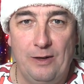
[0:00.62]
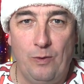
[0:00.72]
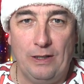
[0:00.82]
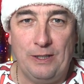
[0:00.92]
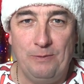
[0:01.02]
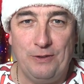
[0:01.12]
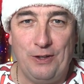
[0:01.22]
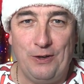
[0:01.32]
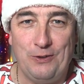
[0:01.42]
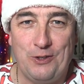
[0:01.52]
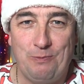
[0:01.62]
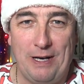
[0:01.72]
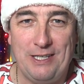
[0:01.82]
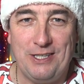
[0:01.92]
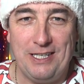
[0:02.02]
Welcome to the Hot and
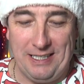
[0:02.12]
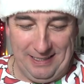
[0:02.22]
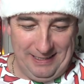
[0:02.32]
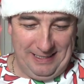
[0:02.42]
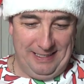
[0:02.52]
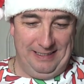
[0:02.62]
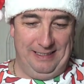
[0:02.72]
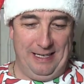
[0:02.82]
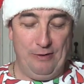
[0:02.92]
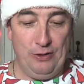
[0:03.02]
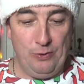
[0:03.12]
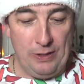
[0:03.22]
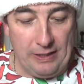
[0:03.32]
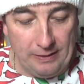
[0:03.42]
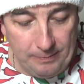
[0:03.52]
Spicy. How are you
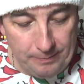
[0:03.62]
doing?